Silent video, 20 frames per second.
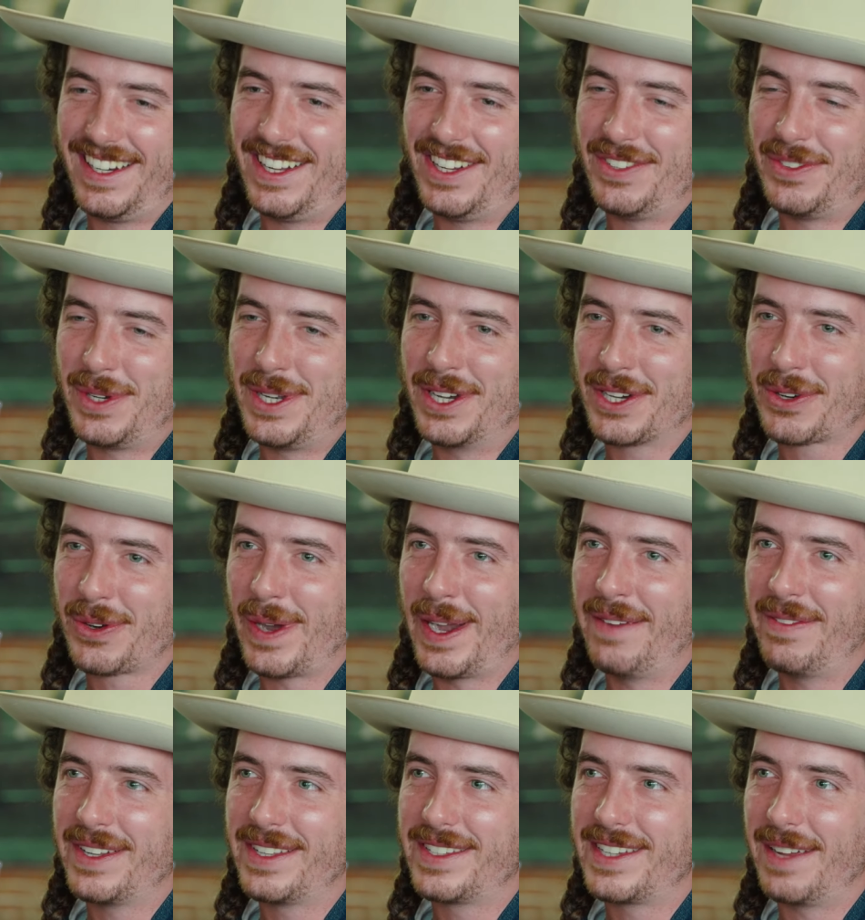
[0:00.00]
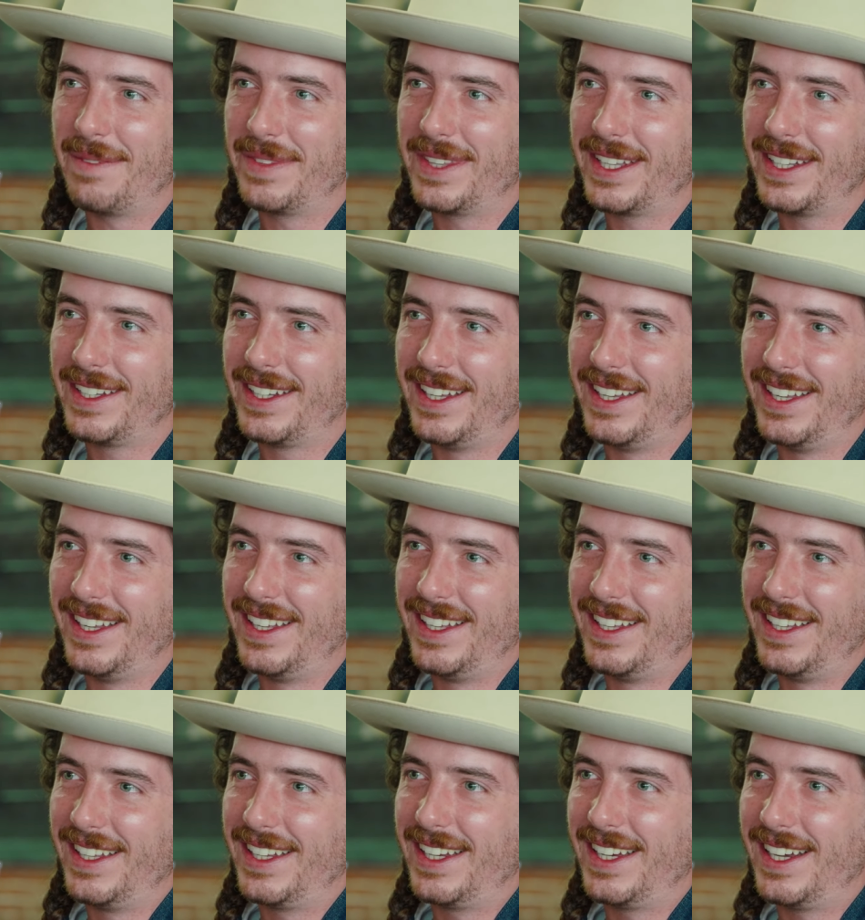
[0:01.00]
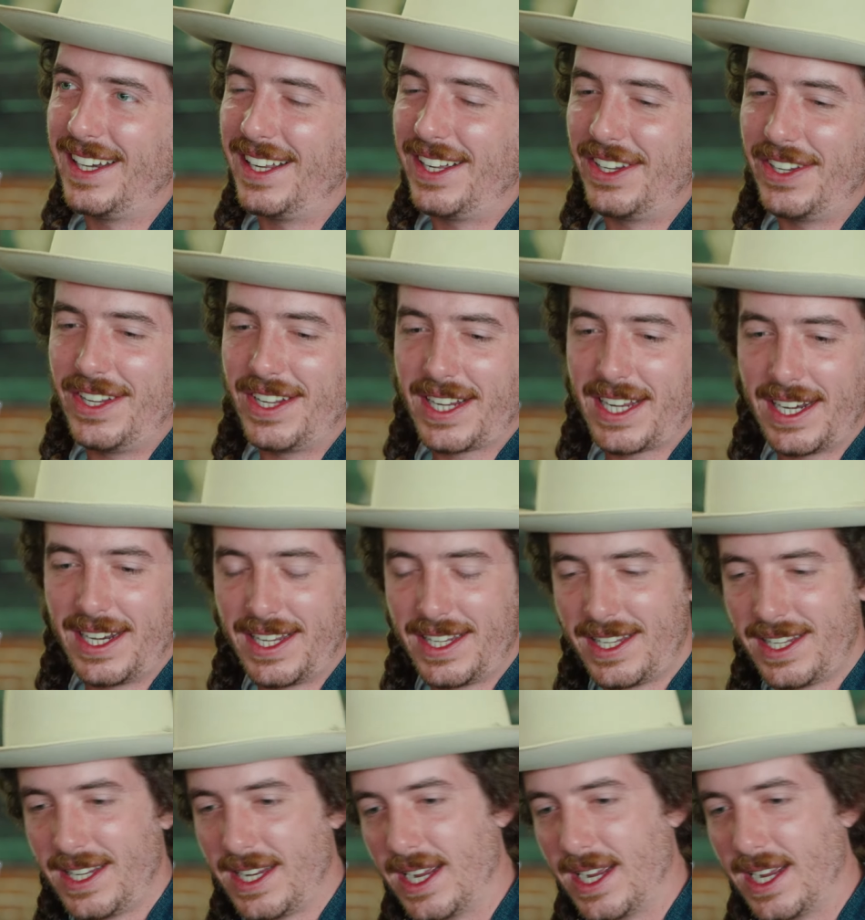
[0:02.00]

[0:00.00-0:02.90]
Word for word: know, when you're craving something. You know, you get a,